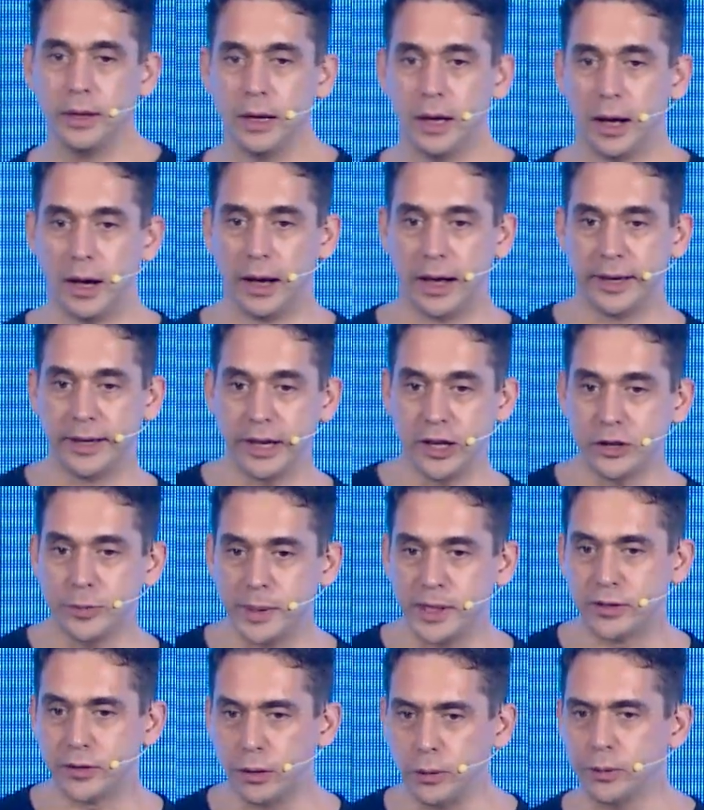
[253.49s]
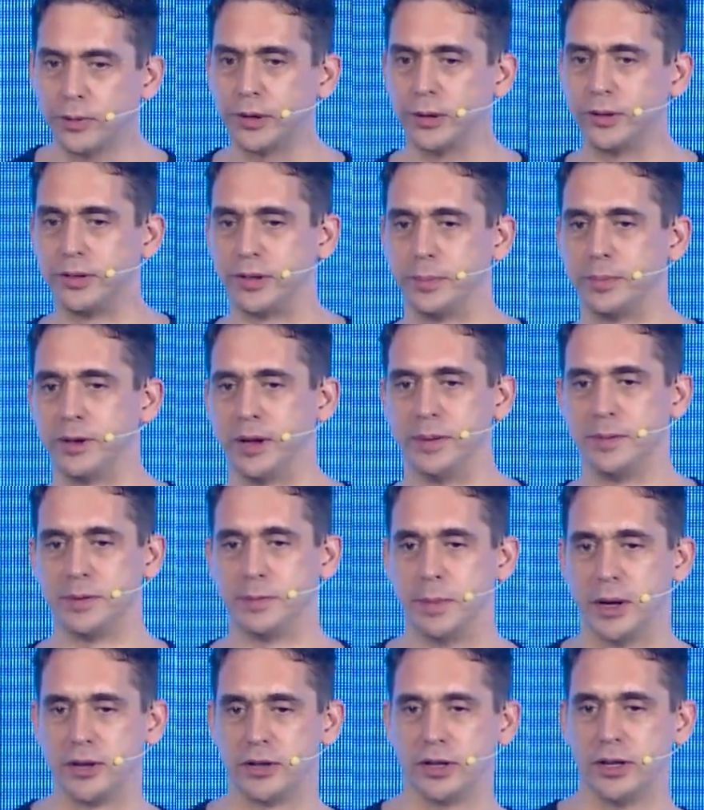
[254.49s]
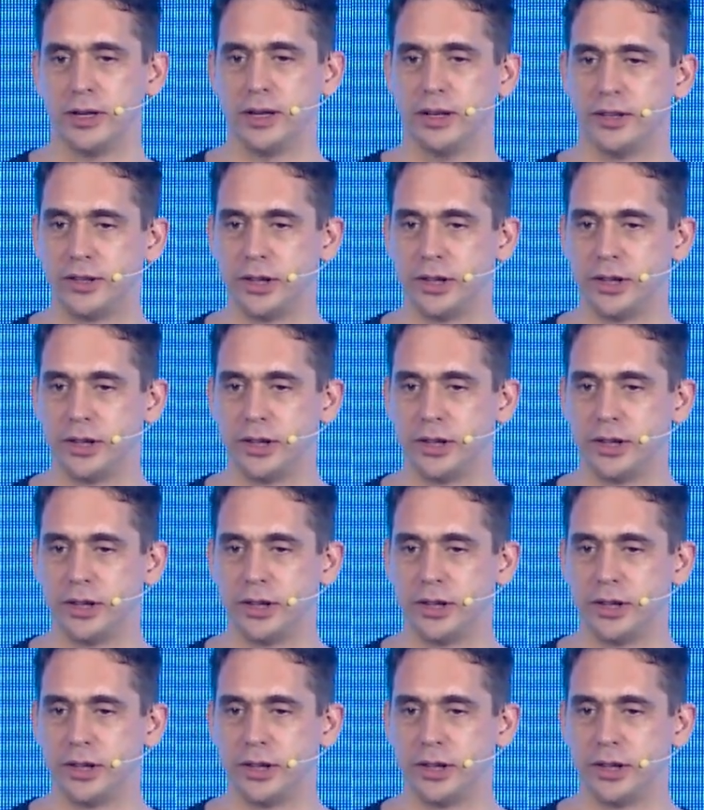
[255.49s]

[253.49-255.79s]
Engagement is also sometimes measured in